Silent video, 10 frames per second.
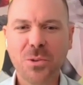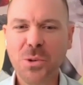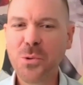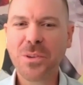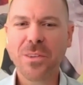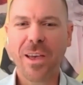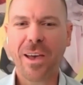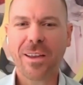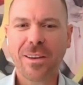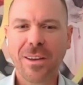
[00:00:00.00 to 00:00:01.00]
are using
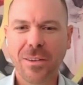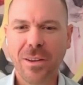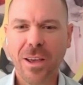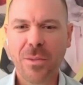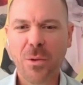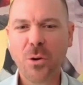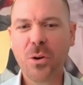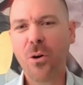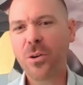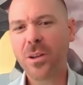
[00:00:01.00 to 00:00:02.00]
that and they're
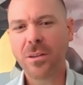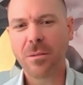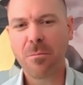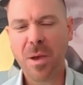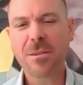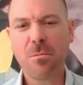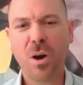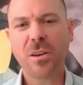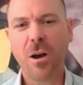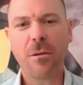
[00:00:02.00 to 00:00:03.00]
going and making
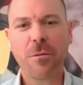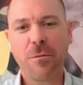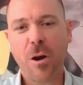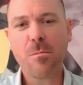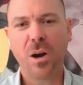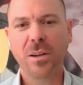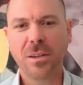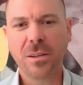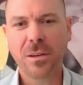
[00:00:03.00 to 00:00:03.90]
money off of our money,